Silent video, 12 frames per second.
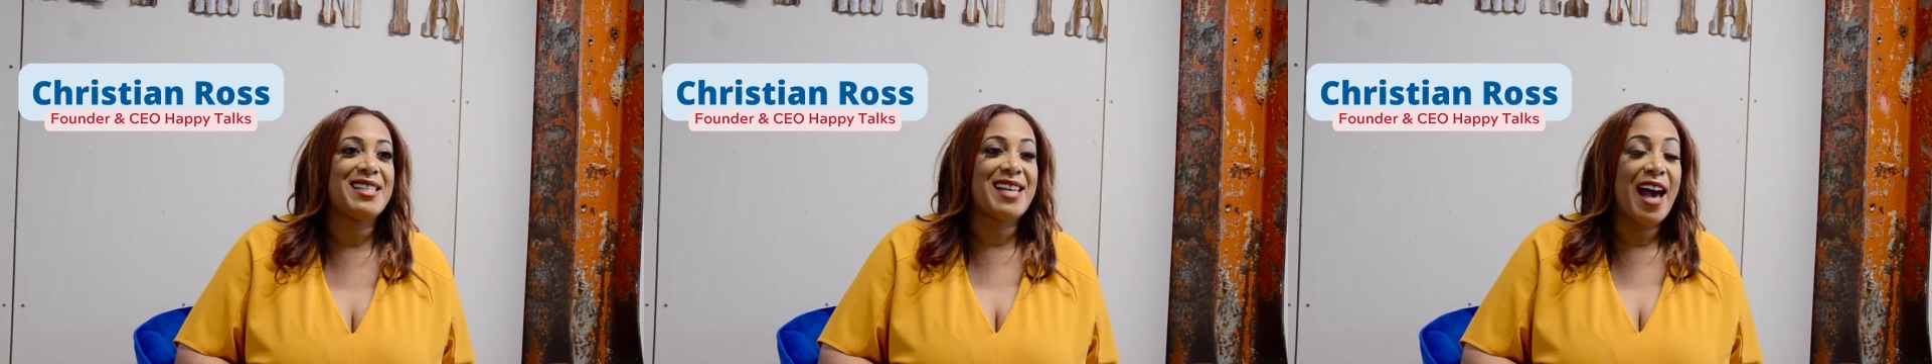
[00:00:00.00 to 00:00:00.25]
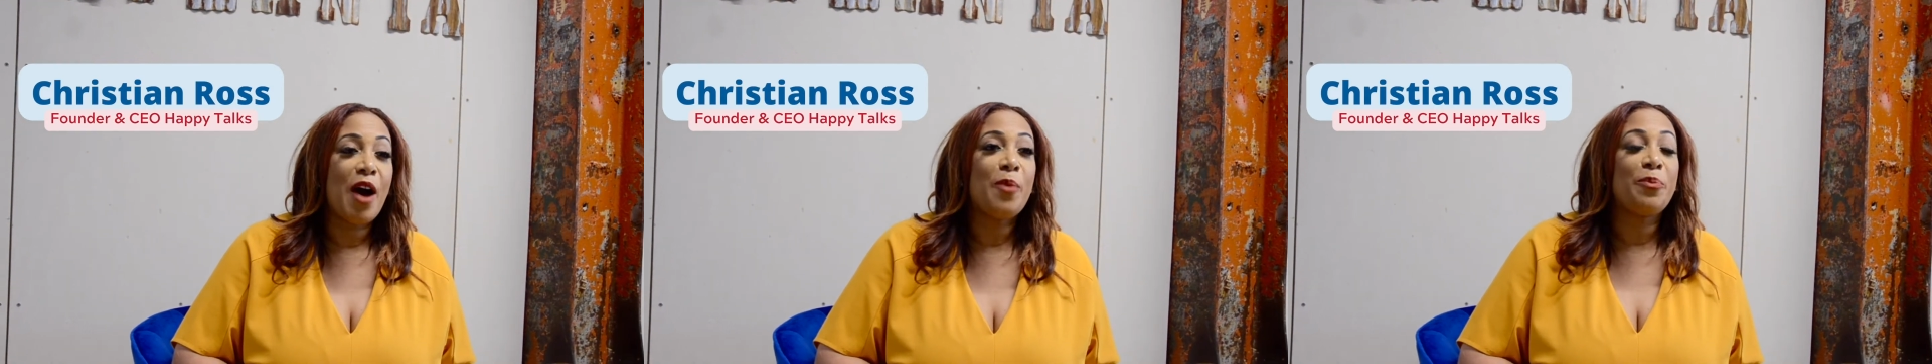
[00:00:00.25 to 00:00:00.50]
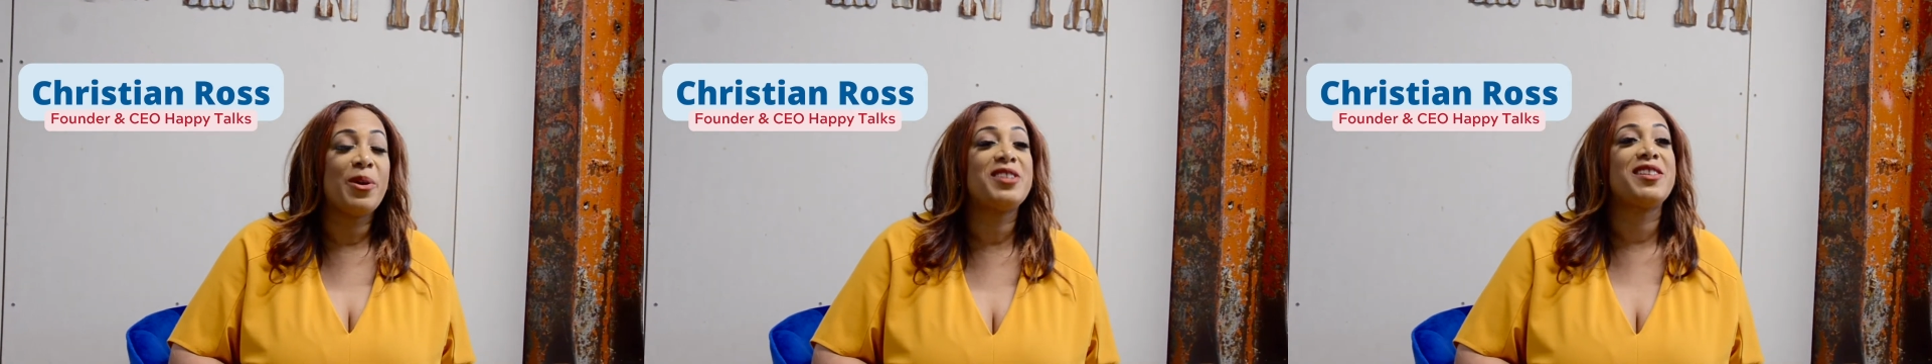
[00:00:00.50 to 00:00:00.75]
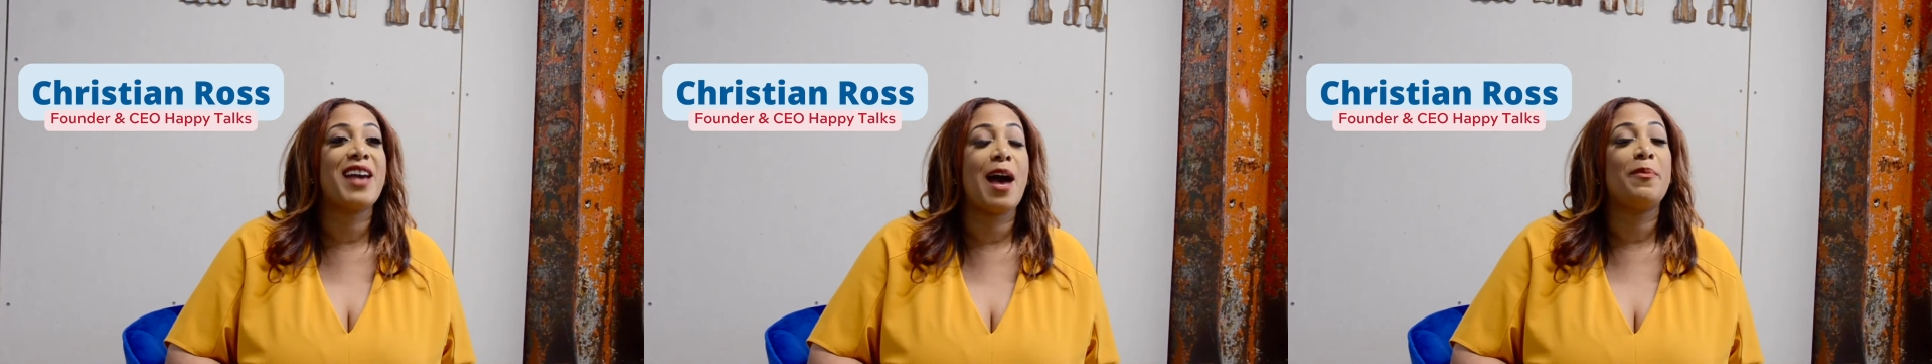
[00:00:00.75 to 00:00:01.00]
to help
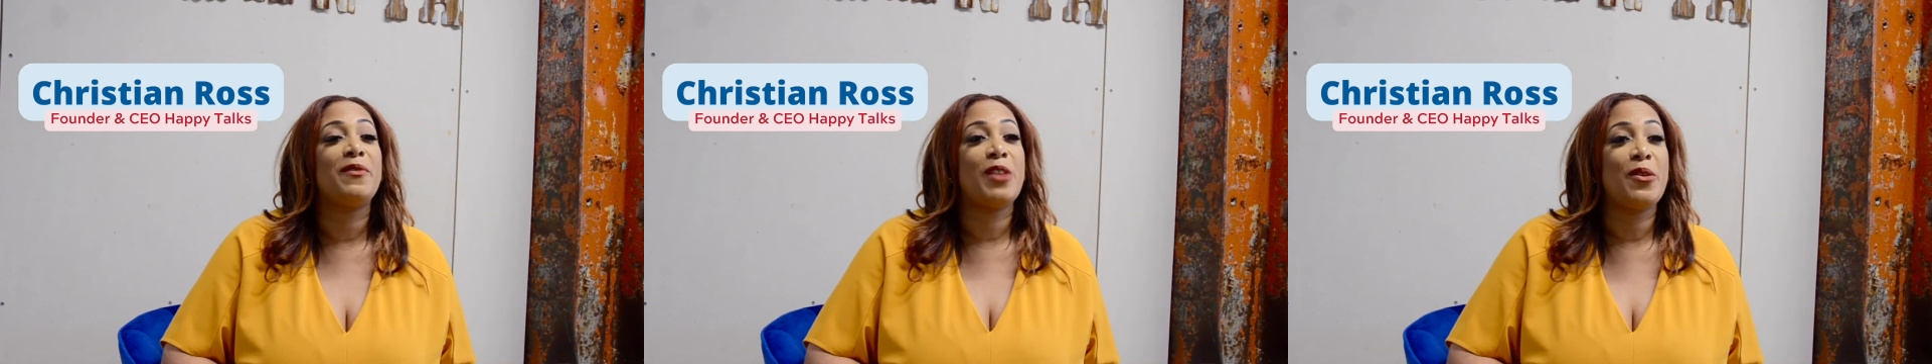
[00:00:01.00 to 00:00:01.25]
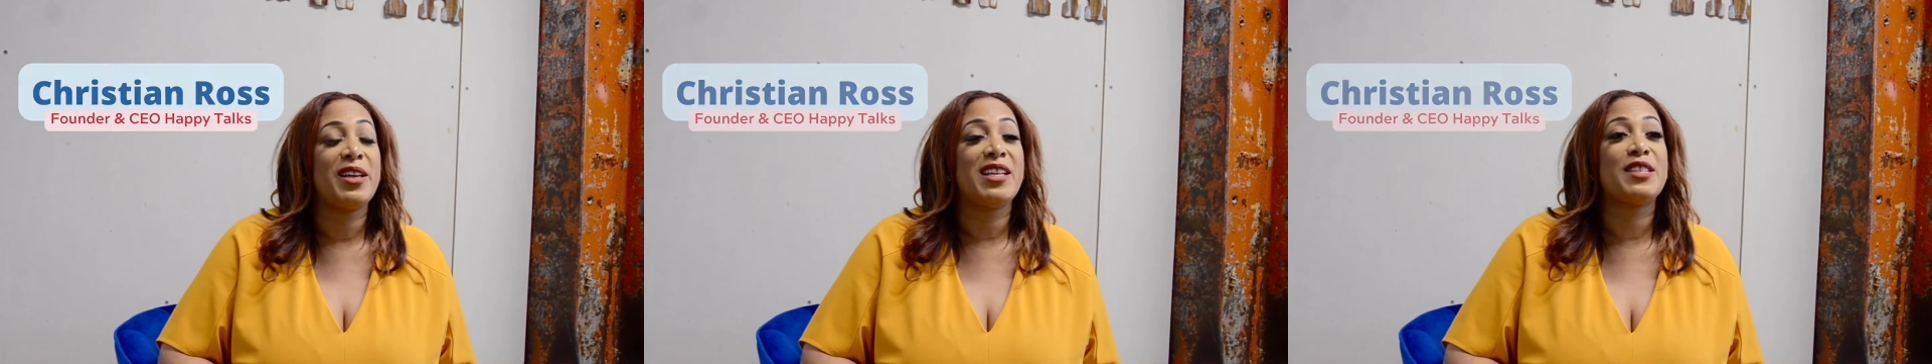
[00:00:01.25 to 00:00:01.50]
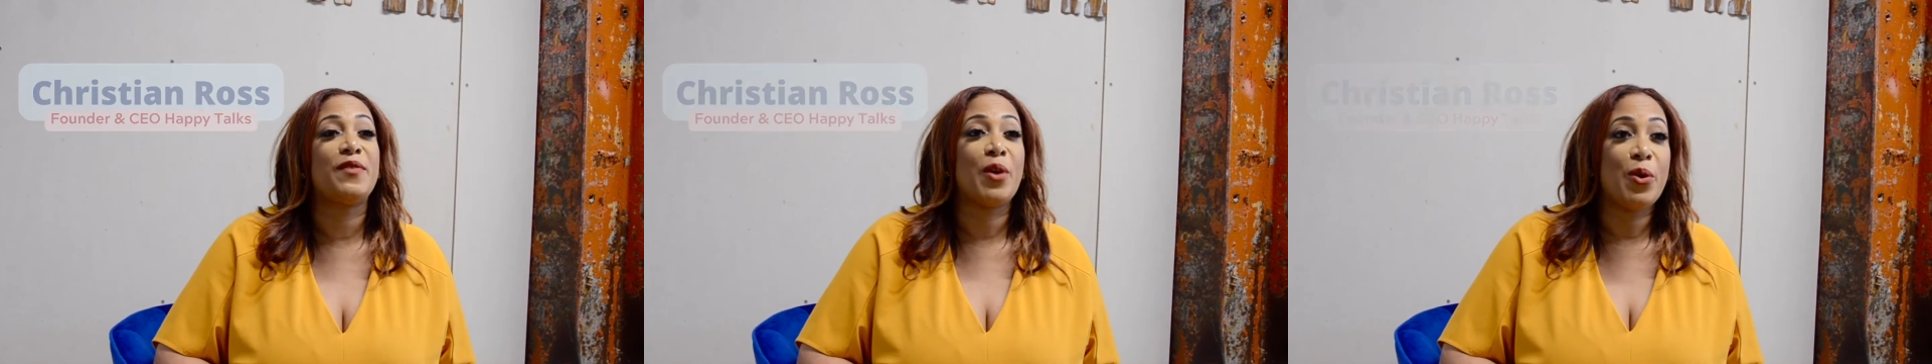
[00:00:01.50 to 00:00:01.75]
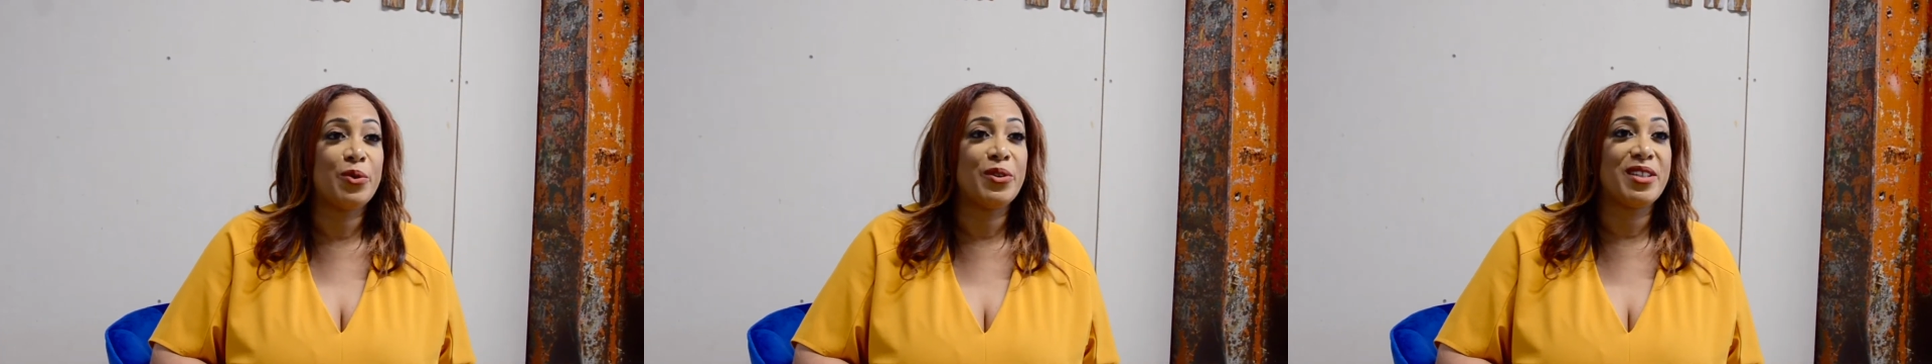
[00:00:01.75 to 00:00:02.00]
bridge the gap of loneliness for
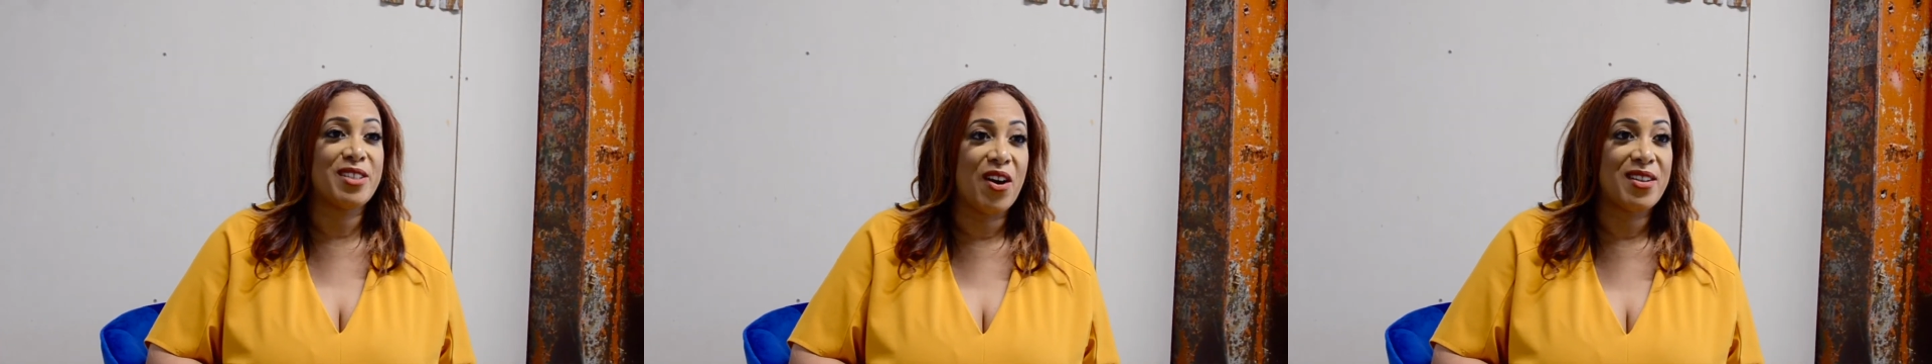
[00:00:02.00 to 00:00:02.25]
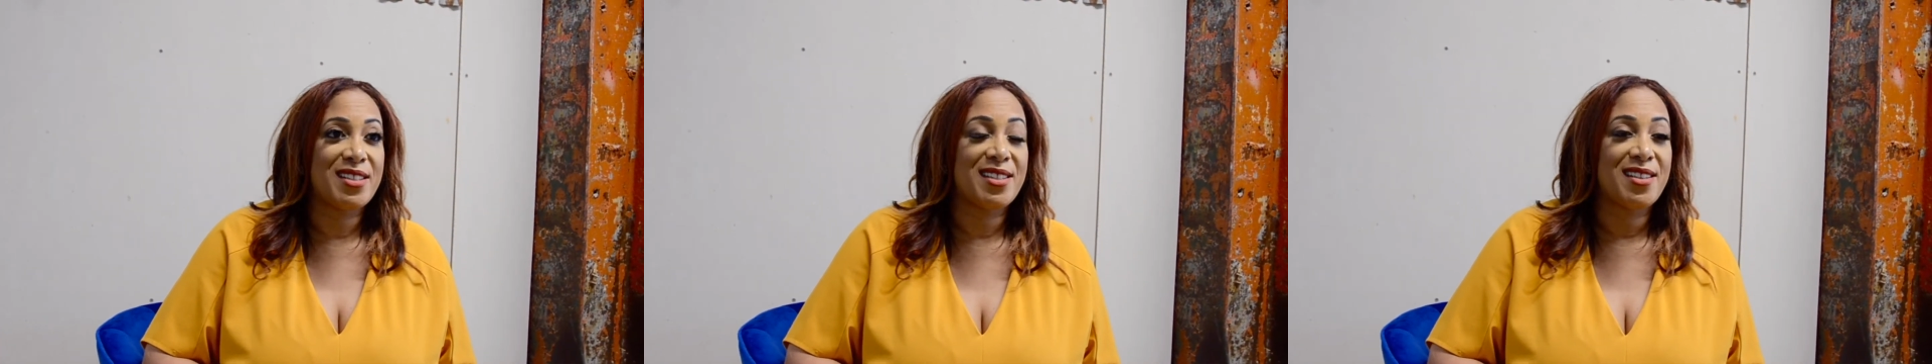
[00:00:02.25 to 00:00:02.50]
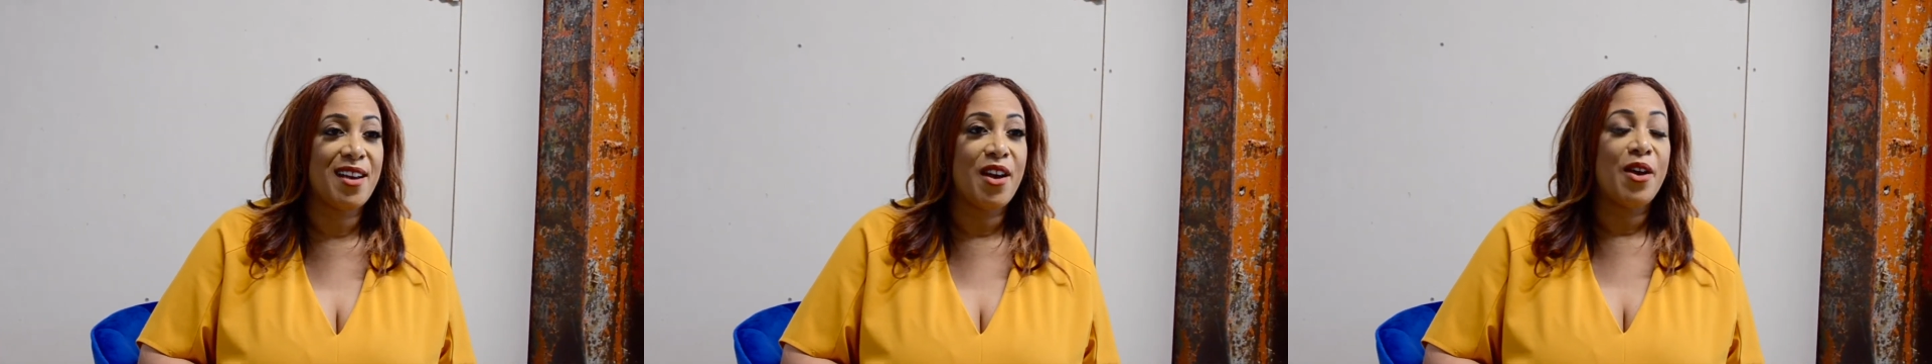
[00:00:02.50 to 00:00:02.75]
older adults.